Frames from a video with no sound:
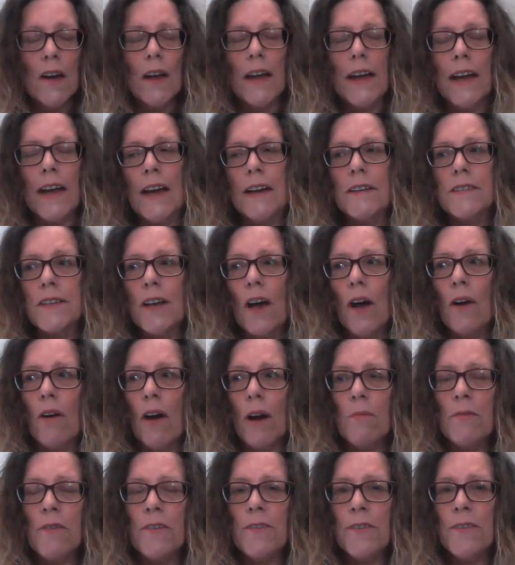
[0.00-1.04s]
Yeah, so
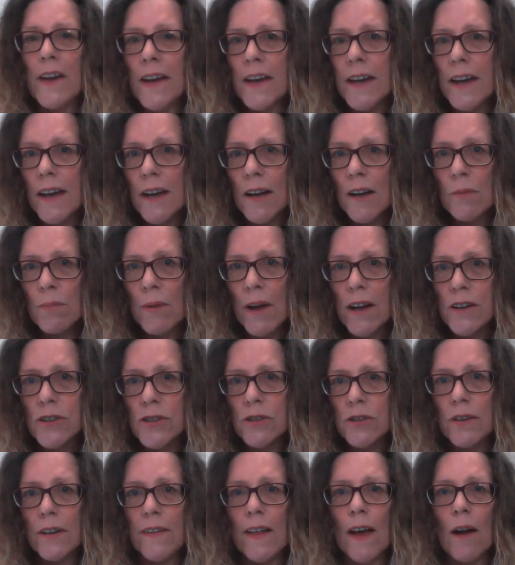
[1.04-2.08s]
I'm thinking about
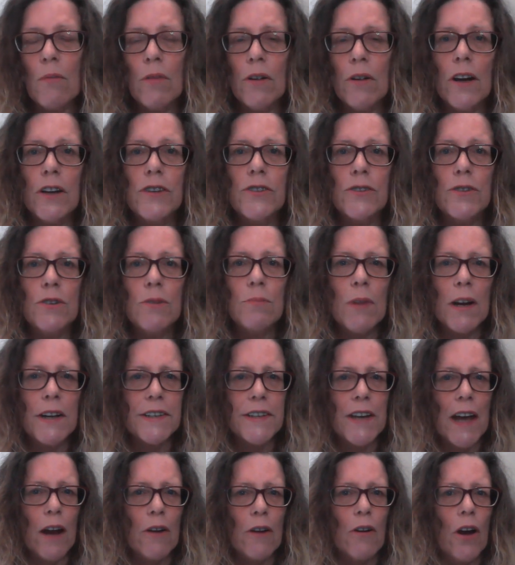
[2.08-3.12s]
doing that where I do my
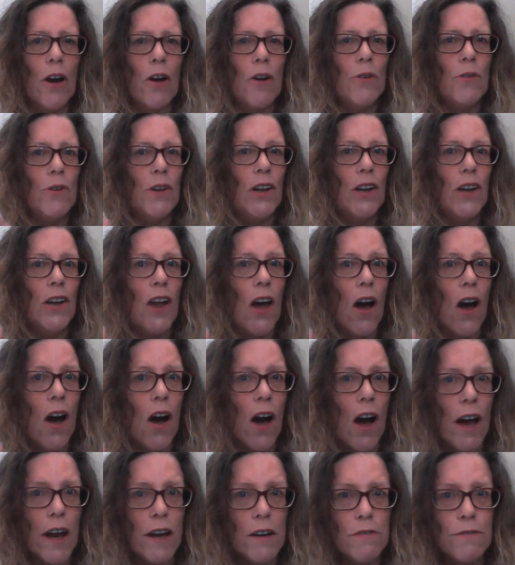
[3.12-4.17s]
tarot
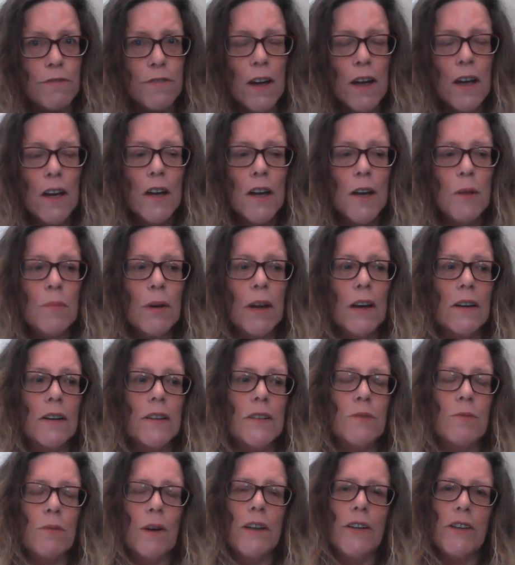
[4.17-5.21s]
live,
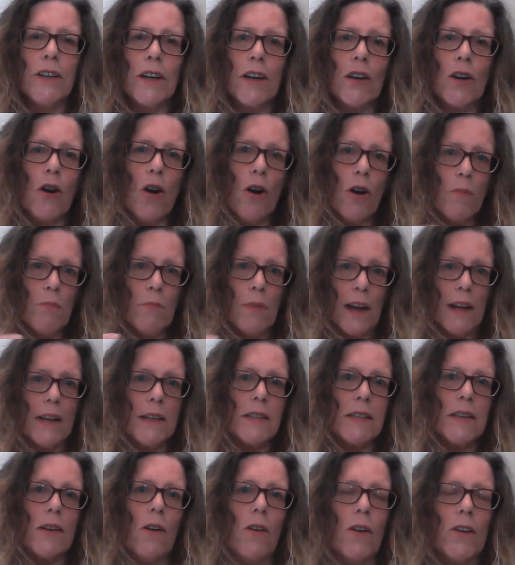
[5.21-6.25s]
because when you
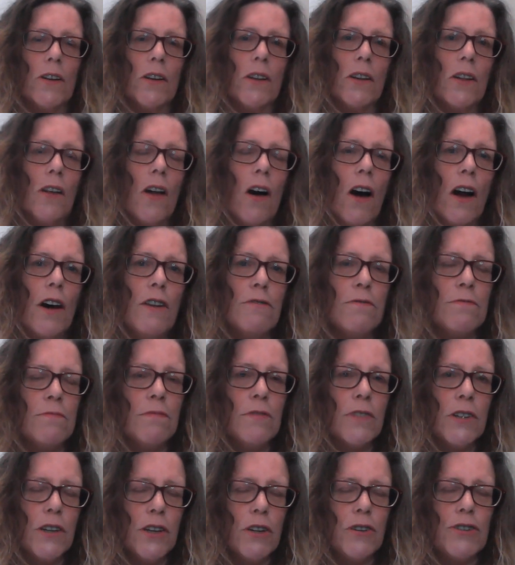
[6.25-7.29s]
comment on a live
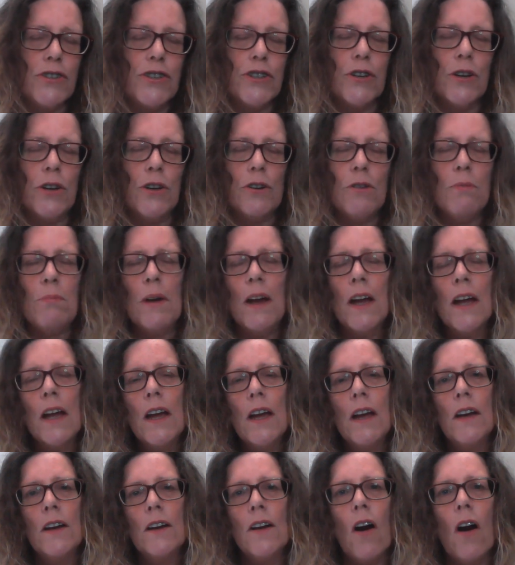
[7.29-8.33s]
YouTube,
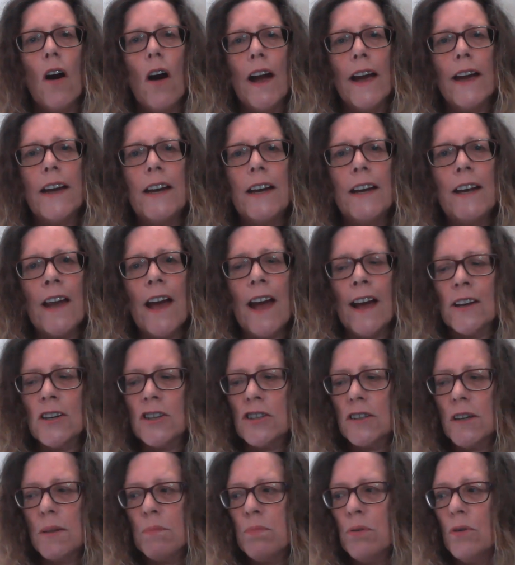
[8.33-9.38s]
I can
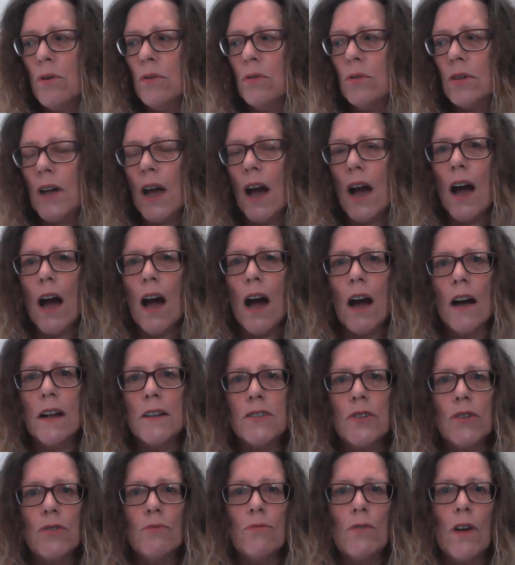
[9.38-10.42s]
actually pull
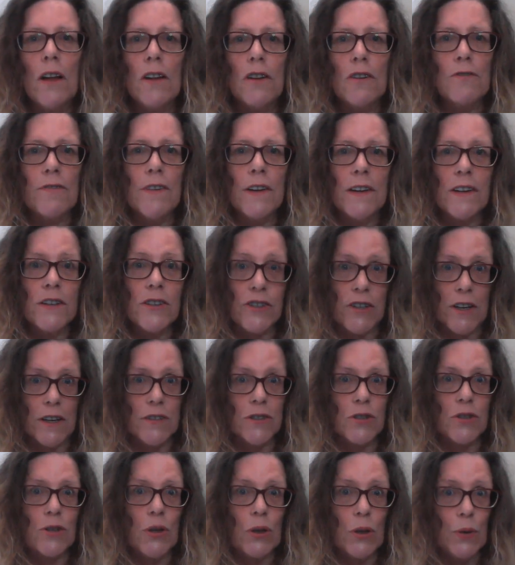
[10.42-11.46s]
cards relevant
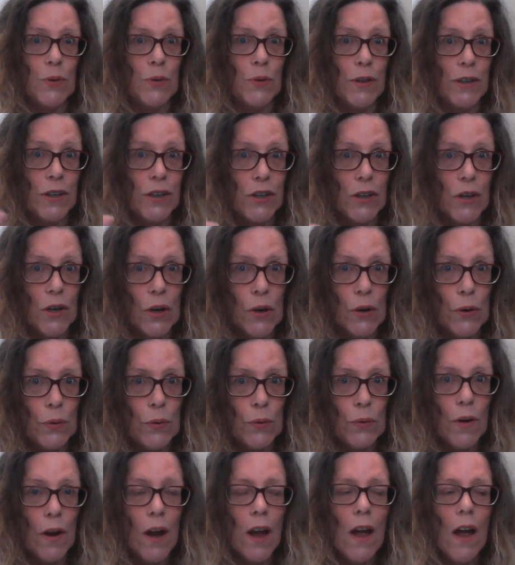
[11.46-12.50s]
just to
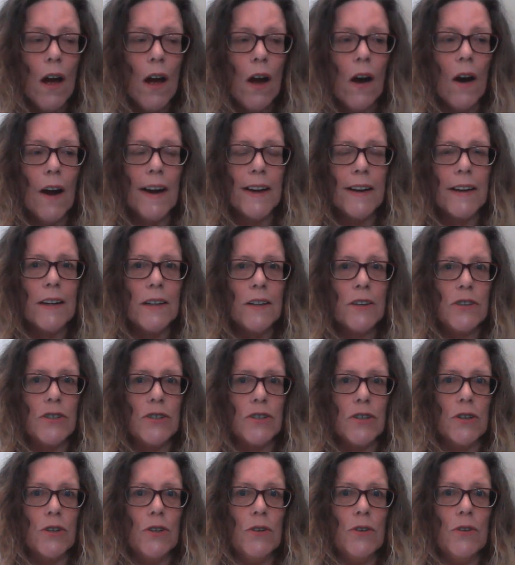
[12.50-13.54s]
you. I can
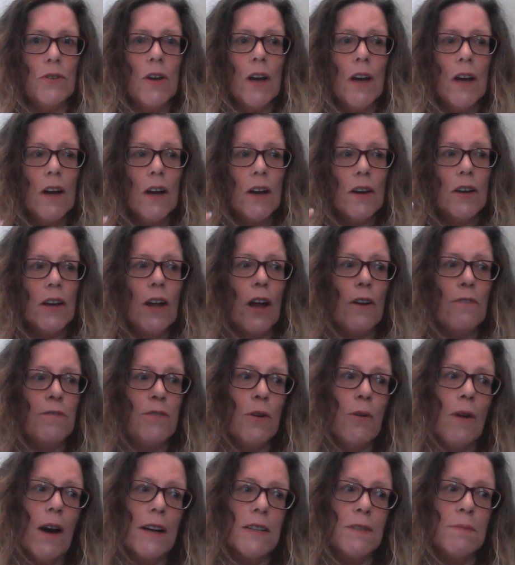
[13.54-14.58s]
do, you know, if
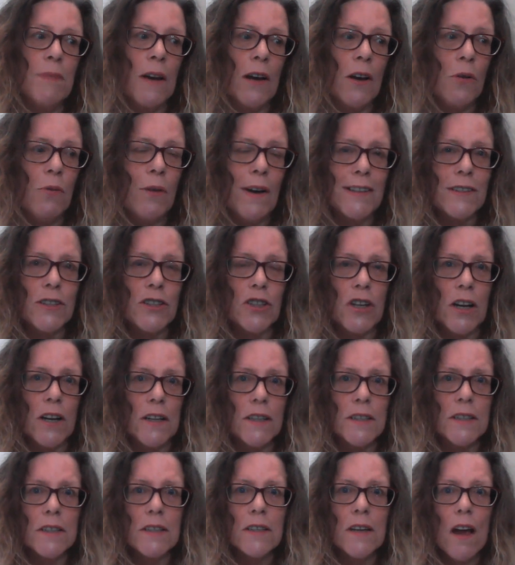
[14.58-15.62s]
you ask me
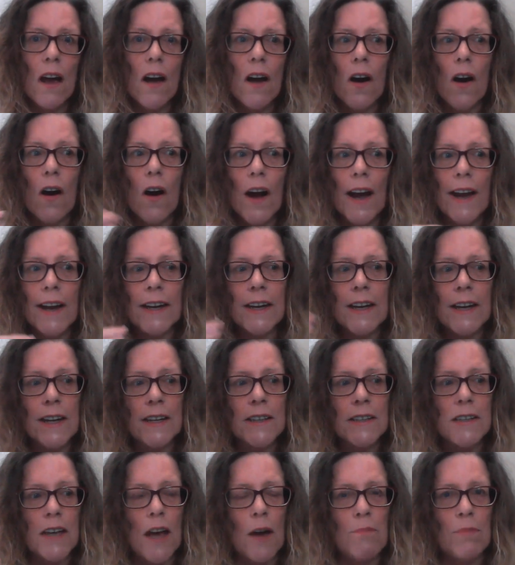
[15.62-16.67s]
questions, I
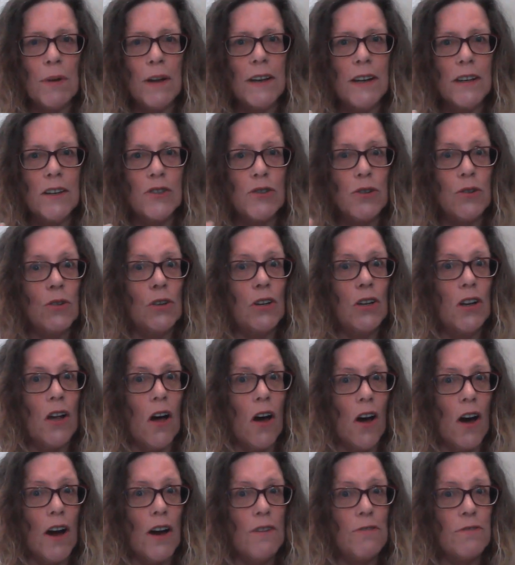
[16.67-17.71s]
can tap in and do
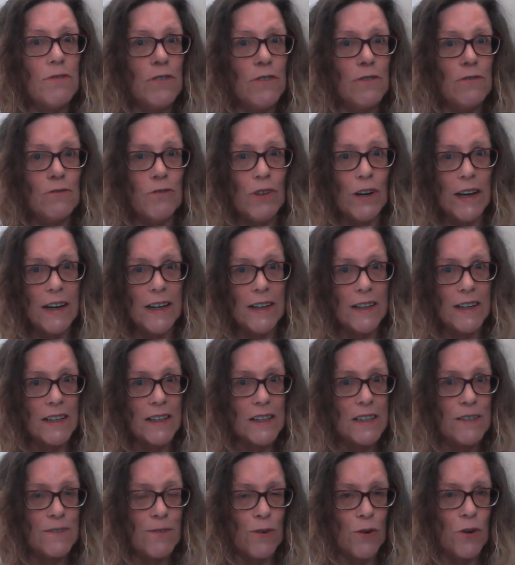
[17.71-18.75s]
live
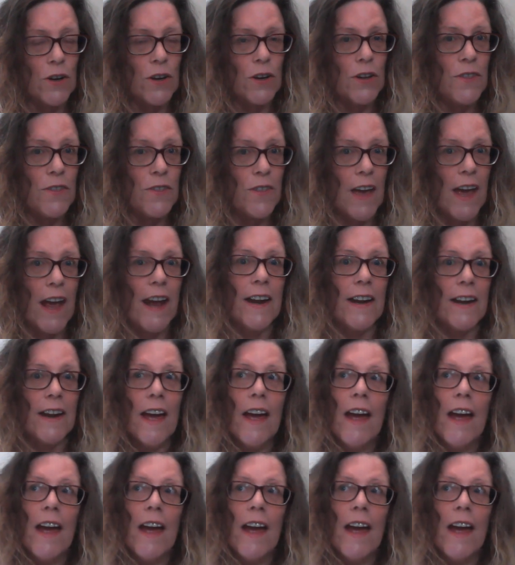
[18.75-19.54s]
readings for you then.